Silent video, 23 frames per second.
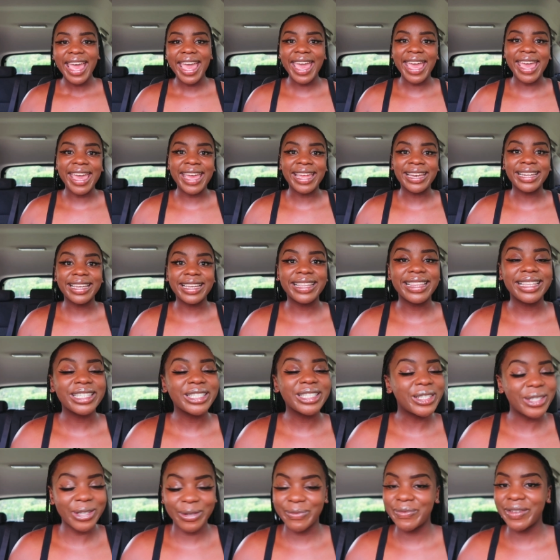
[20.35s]
and
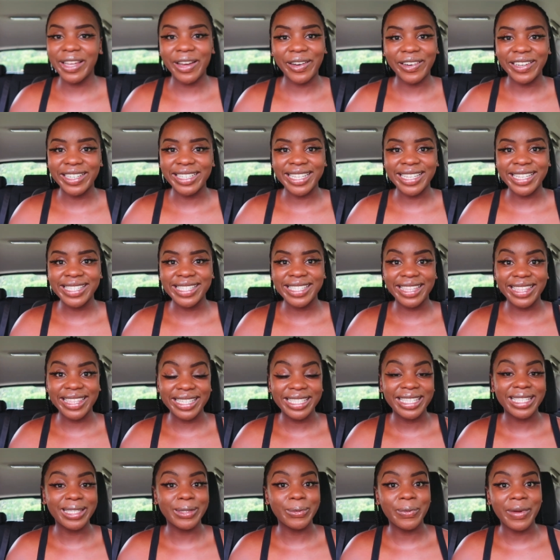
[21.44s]
to be honest
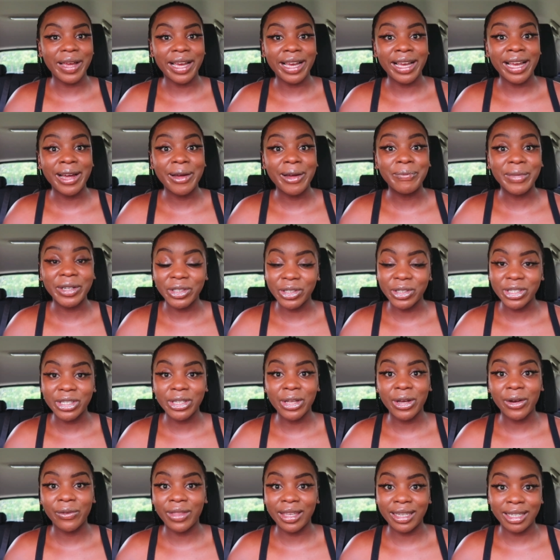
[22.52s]
this is where majority
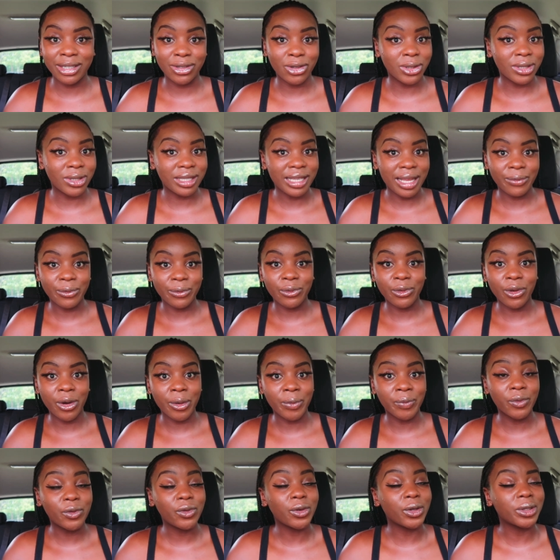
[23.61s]
of the issues stem
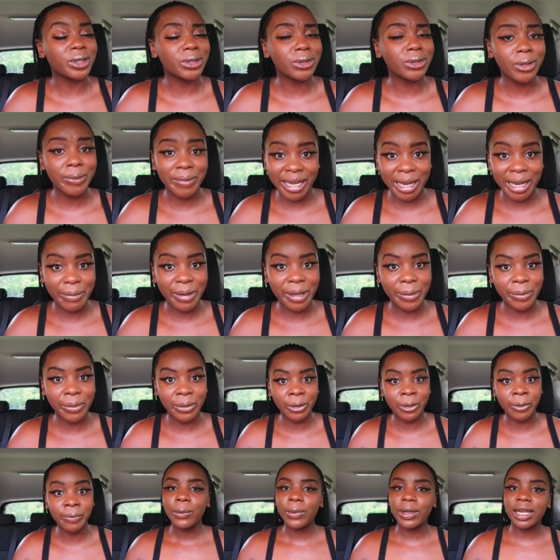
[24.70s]
from for so many
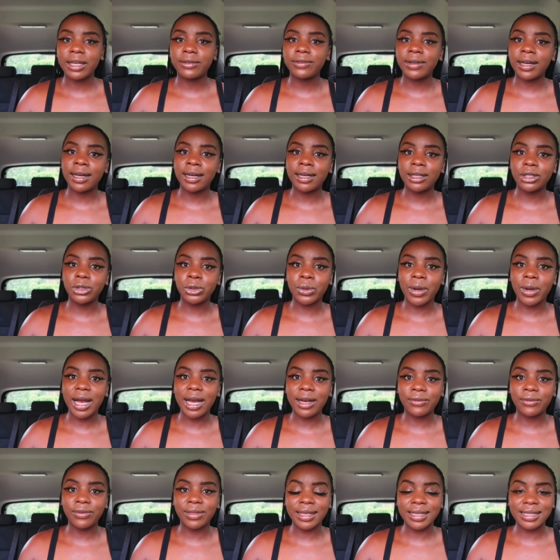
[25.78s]
people whenever you
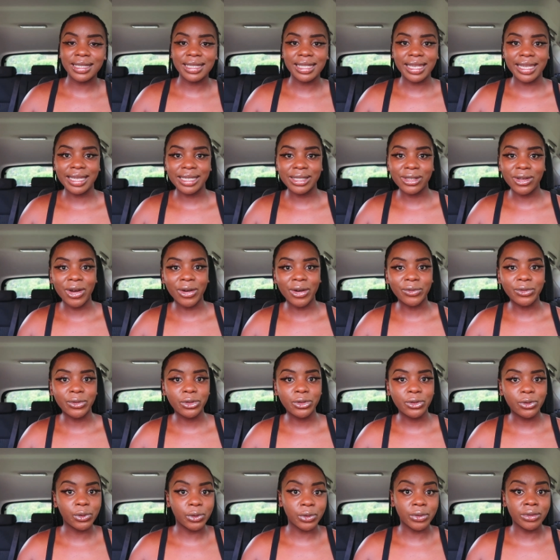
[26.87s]
have this list of
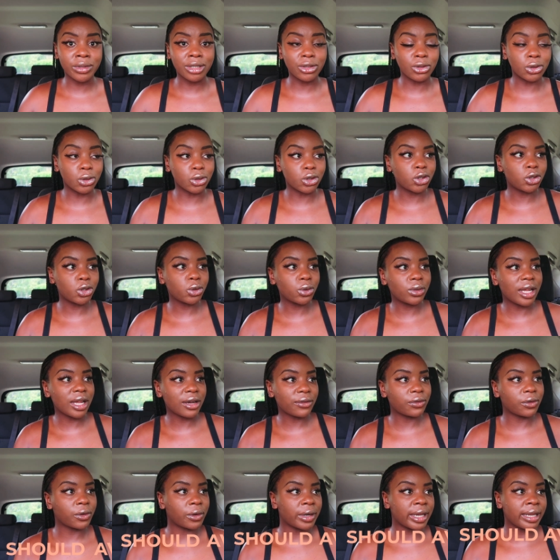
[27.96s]
foods you should
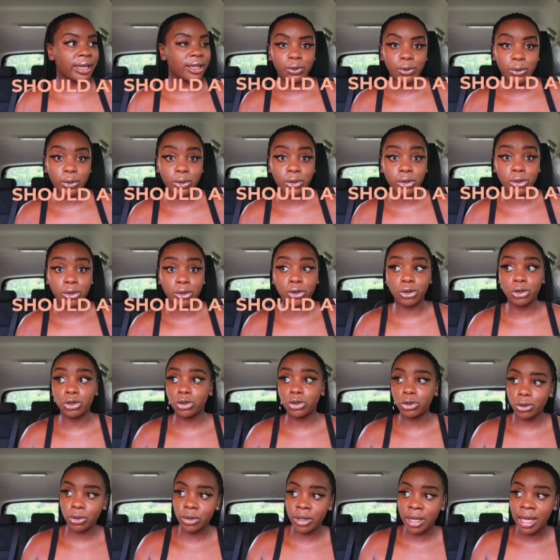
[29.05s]
avoid foods you
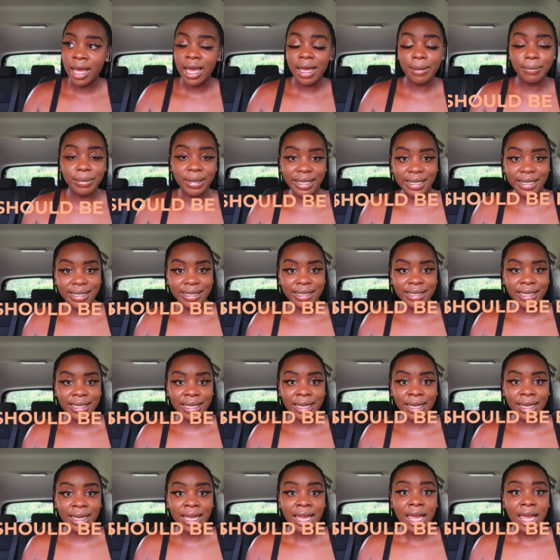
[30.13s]
should be eating